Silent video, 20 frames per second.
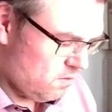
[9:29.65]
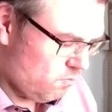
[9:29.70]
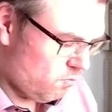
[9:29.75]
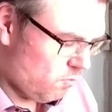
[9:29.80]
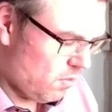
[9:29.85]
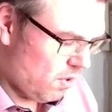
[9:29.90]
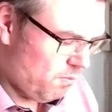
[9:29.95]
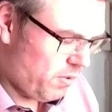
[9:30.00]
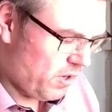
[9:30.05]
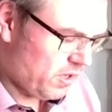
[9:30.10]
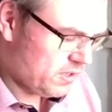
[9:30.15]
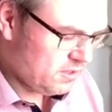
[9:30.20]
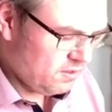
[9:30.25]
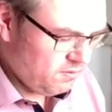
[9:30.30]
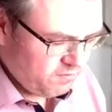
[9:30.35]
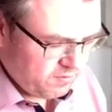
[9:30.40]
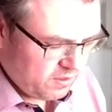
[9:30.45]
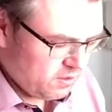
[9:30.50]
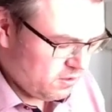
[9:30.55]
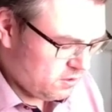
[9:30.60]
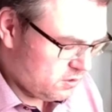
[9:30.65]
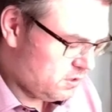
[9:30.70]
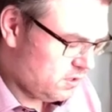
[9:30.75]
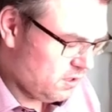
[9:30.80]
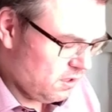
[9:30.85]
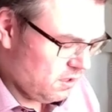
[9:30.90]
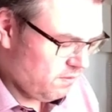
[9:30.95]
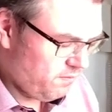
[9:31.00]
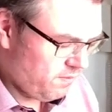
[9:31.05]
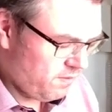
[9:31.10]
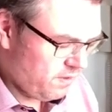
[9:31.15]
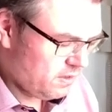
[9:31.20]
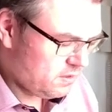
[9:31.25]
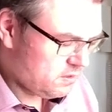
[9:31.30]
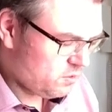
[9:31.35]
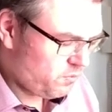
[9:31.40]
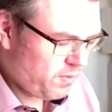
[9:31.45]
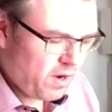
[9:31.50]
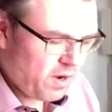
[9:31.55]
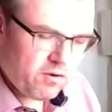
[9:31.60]
1 plus infinite is still infinite,
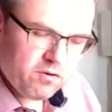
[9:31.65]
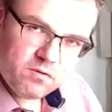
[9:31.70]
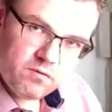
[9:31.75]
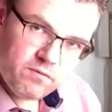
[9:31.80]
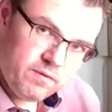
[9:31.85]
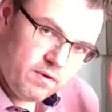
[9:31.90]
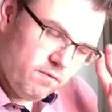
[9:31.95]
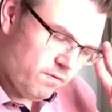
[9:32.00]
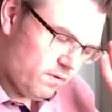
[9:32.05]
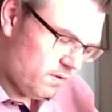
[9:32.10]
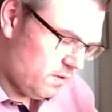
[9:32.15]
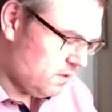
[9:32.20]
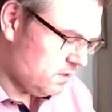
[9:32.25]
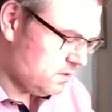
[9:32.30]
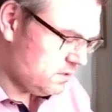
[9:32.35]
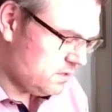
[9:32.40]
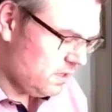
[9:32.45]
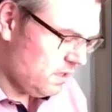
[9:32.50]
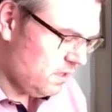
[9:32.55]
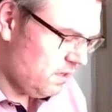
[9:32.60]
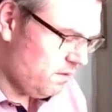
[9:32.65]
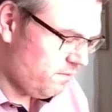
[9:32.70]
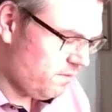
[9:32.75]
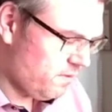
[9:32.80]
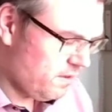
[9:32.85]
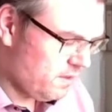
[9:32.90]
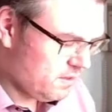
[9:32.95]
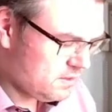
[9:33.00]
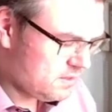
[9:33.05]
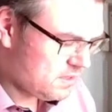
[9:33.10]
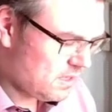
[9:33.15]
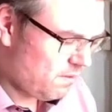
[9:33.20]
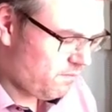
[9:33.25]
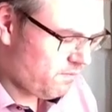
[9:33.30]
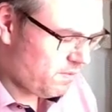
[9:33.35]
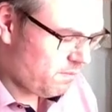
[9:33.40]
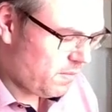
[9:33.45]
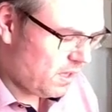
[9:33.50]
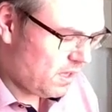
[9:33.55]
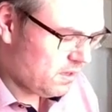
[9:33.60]
square root of infinite is still infinite,
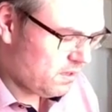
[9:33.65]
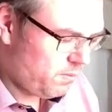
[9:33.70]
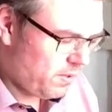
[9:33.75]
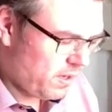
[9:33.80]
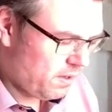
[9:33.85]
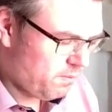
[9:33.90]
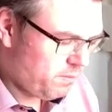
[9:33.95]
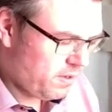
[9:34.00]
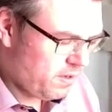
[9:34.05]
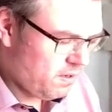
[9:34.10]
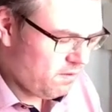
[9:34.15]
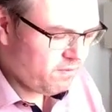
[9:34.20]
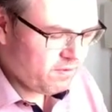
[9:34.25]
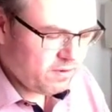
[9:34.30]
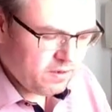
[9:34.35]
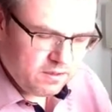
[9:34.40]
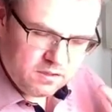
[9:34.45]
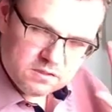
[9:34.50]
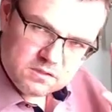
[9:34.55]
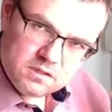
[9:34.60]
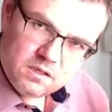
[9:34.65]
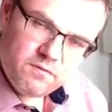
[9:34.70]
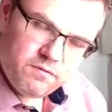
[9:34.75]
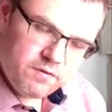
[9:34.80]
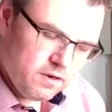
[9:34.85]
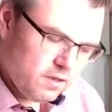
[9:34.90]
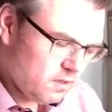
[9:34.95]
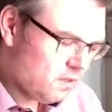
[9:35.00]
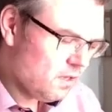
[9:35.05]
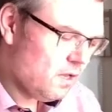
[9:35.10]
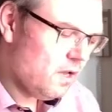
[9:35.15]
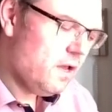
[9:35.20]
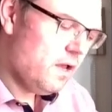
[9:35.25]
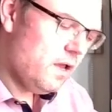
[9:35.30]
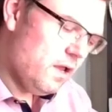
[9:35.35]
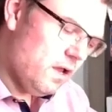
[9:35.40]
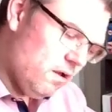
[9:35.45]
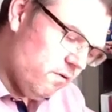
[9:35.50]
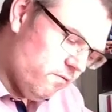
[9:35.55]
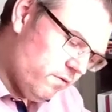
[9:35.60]
something multiplied by infinite is infinite,
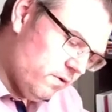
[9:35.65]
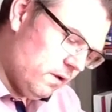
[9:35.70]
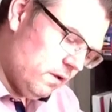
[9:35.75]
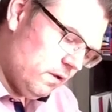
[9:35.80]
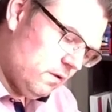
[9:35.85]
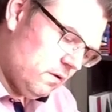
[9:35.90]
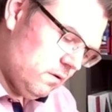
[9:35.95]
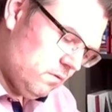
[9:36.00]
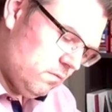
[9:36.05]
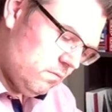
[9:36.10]
infinite.